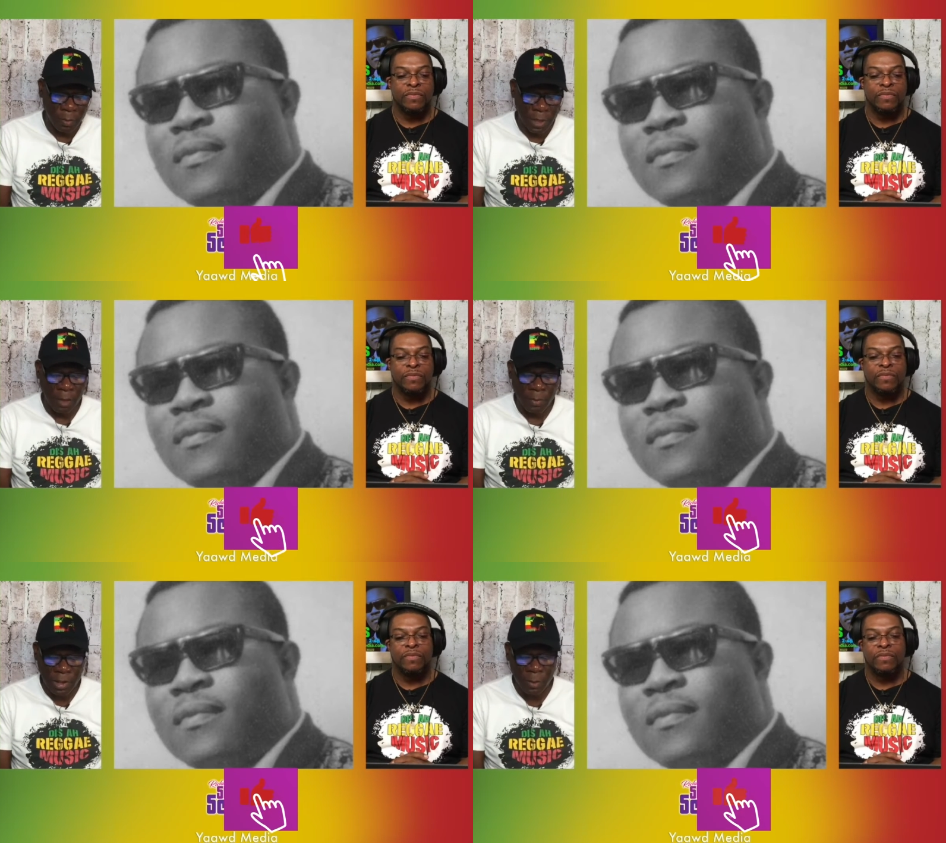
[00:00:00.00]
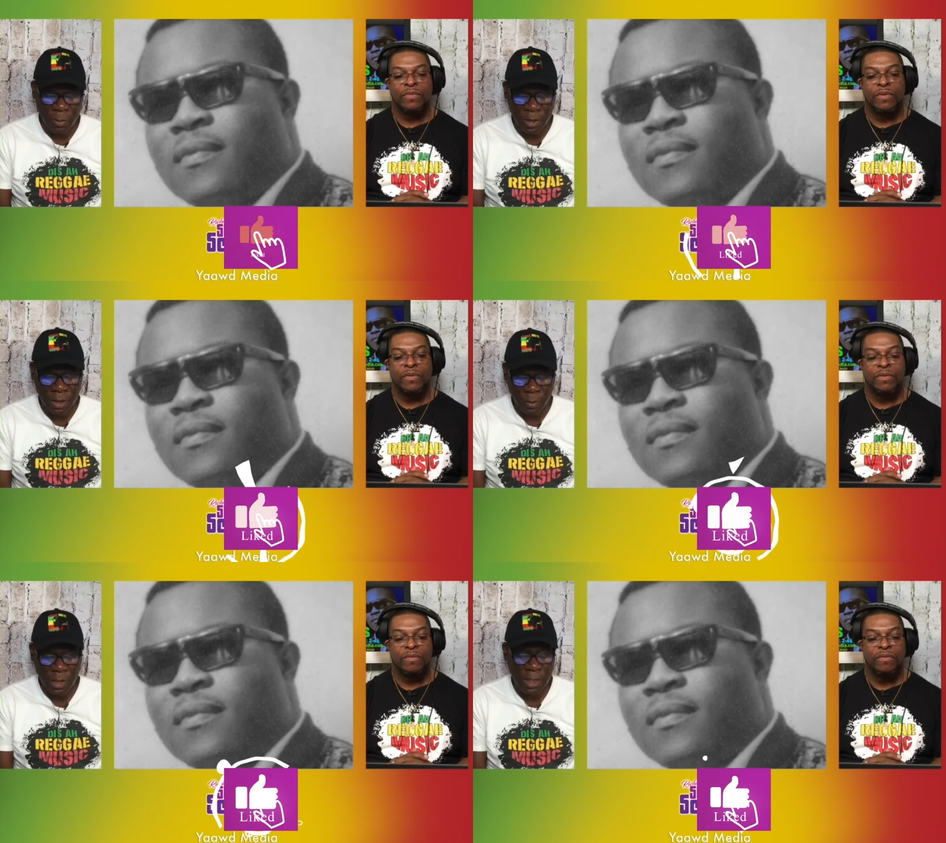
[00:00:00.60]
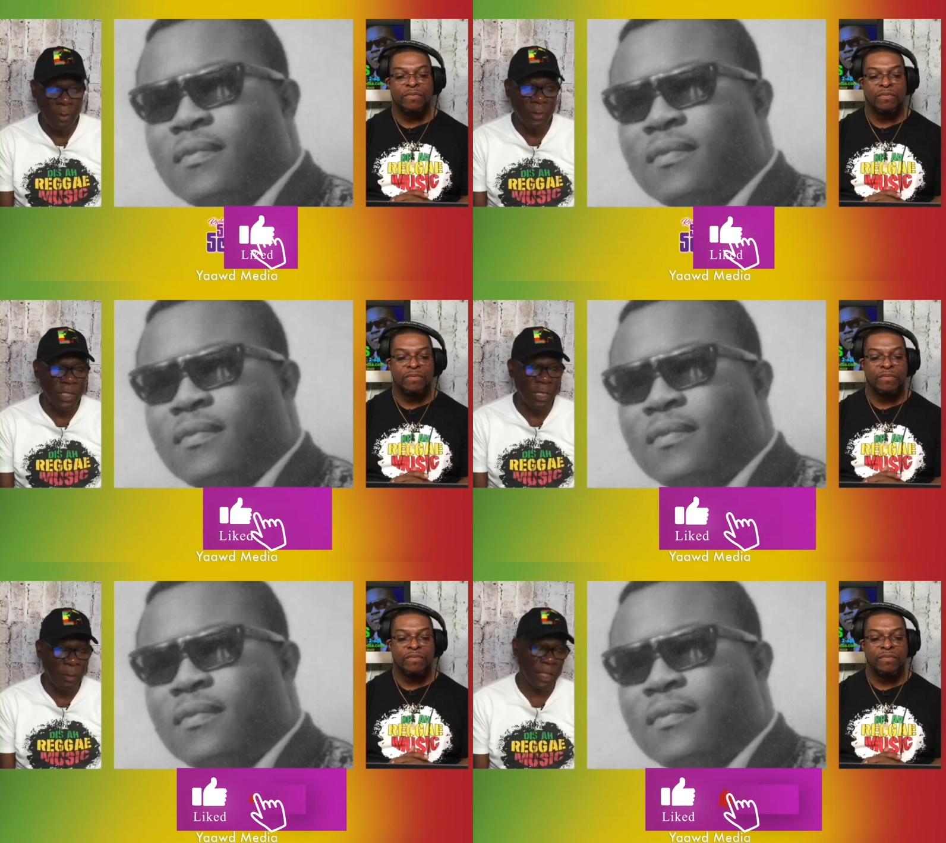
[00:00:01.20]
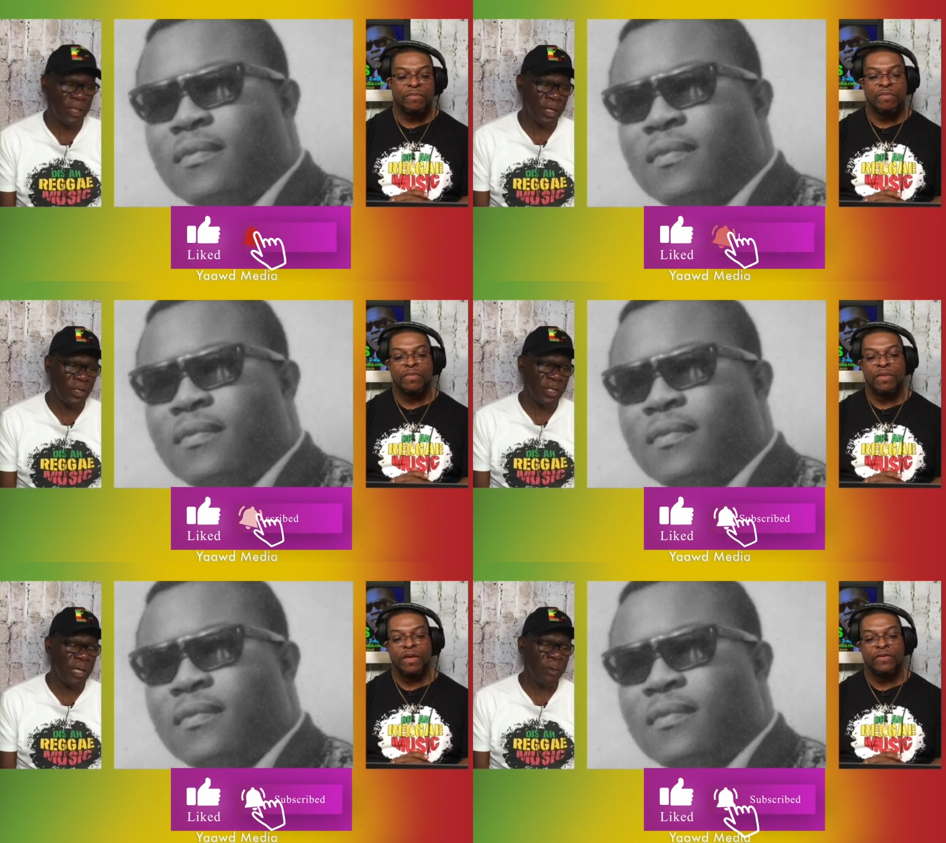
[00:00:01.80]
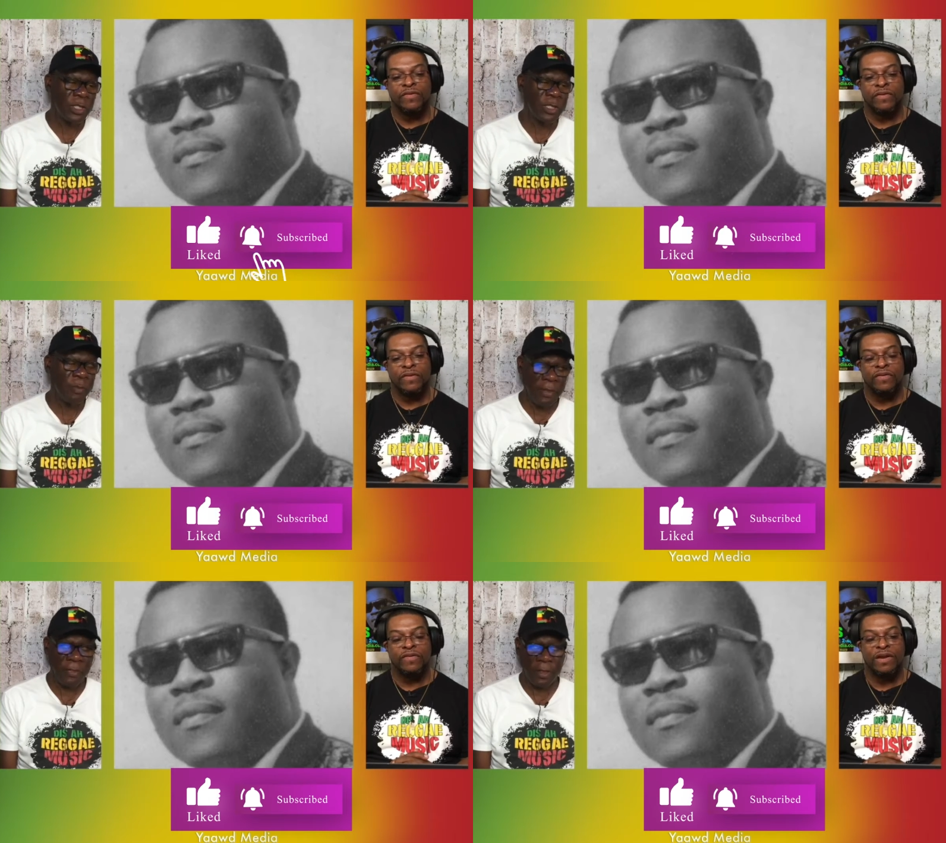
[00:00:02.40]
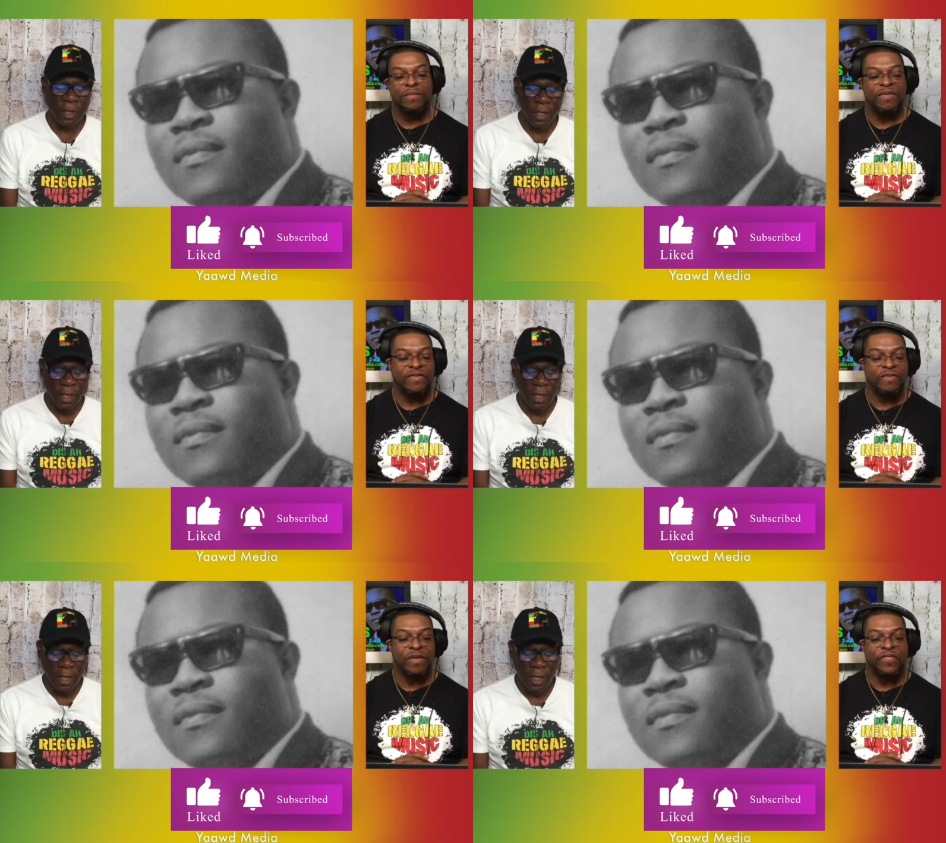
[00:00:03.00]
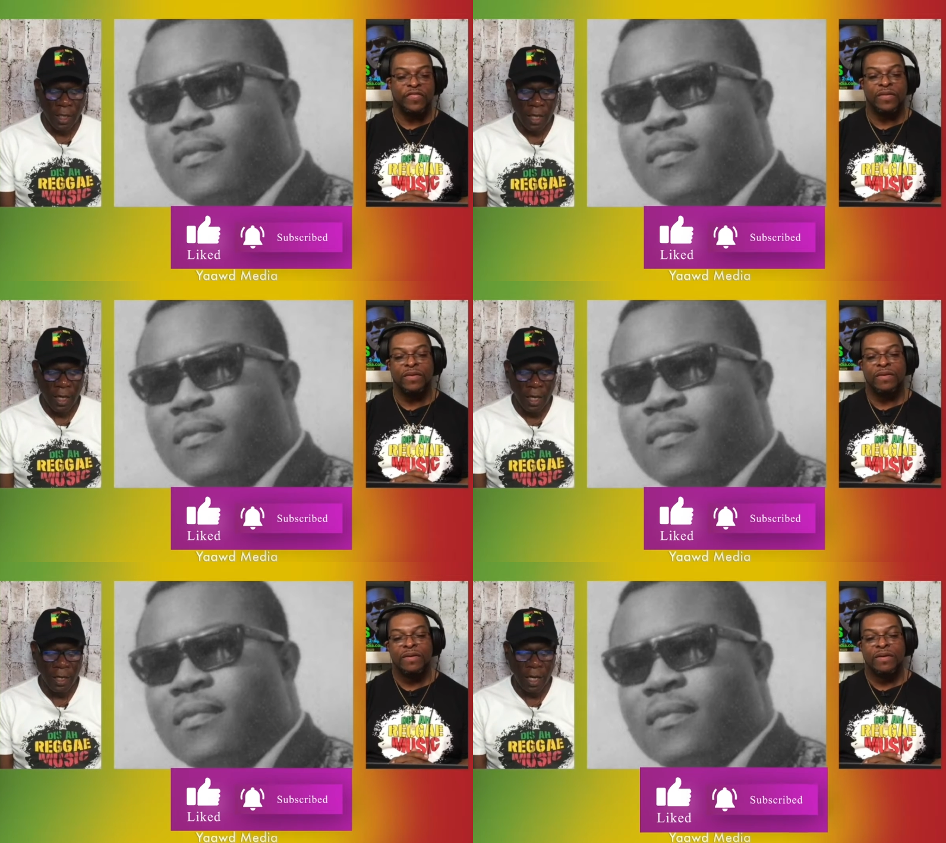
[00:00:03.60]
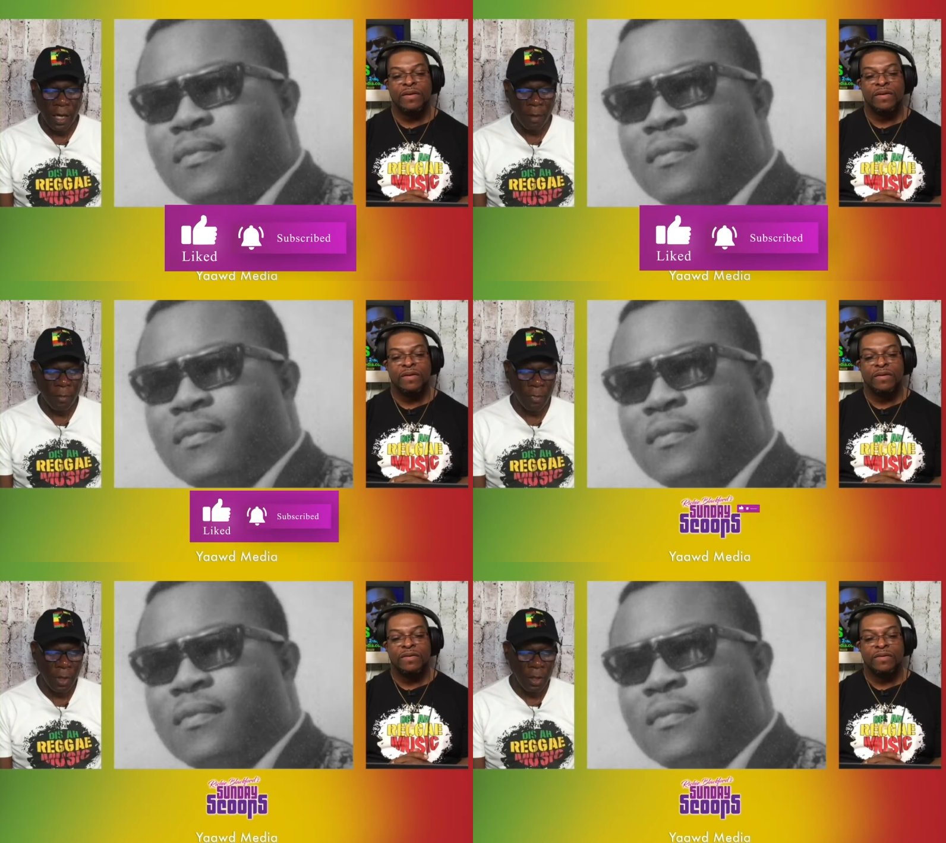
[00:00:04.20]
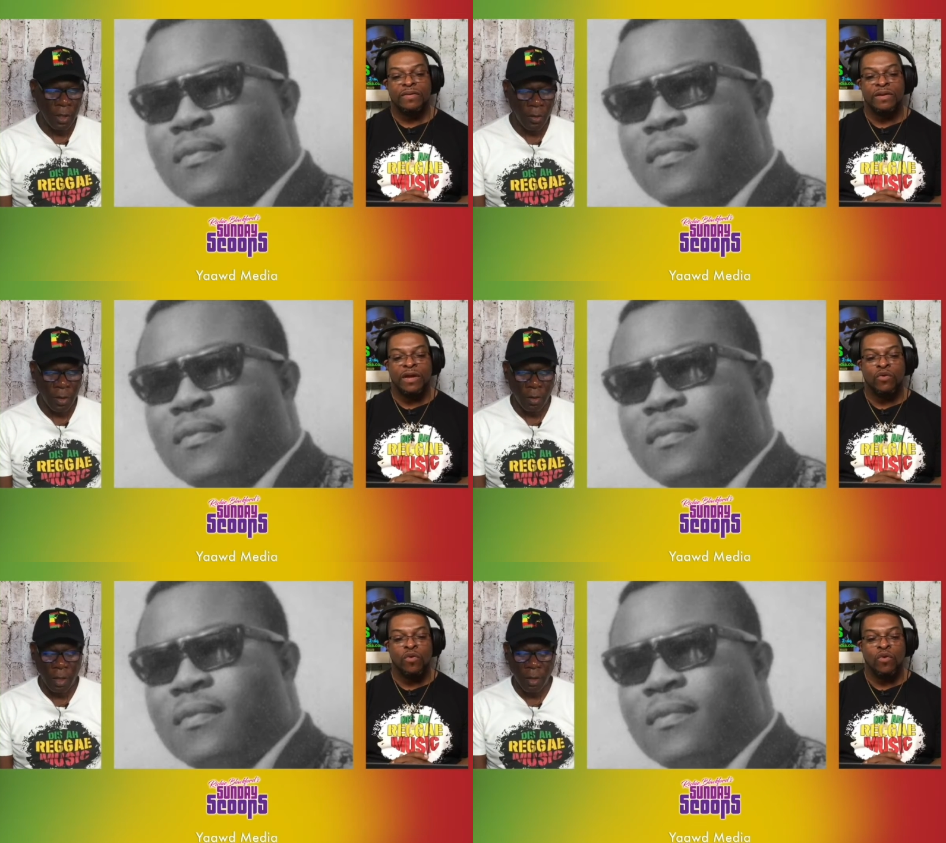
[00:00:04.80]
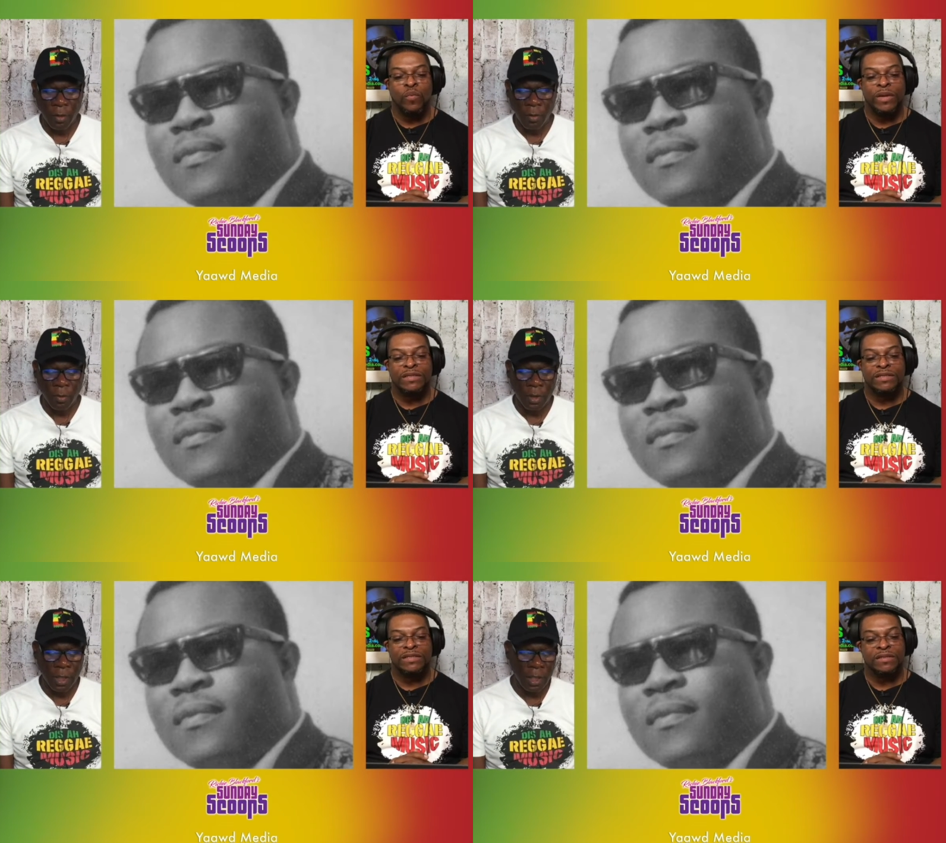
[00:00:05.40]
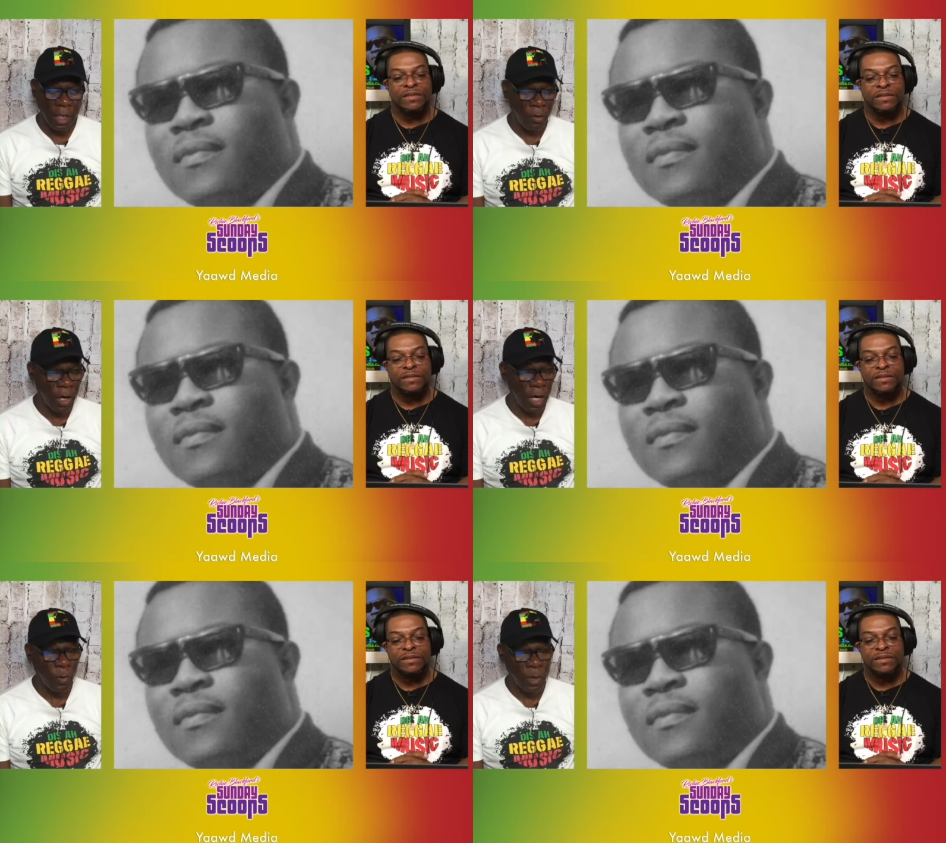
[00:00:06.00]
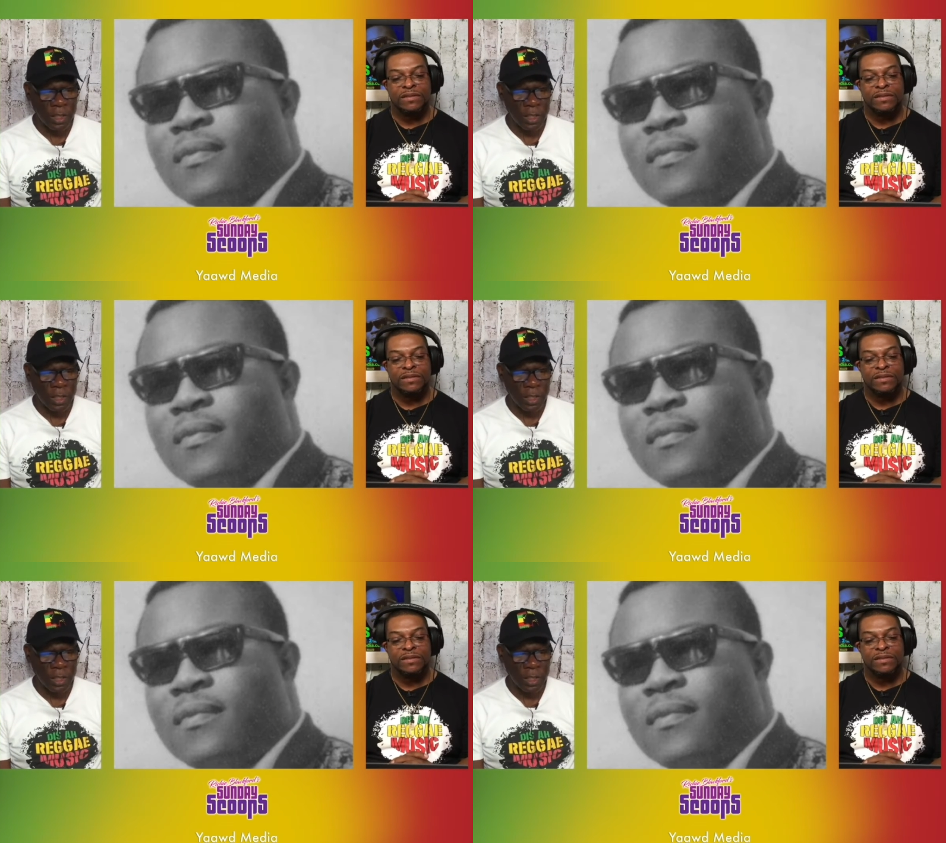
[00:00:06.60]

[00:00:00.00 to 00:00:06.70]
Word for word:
Speaker 1: them time Slim Slim Smith or Slim Smith Slim
Speaker 2: Smith
Speaker 1: and um, Delroy Wilson Delroy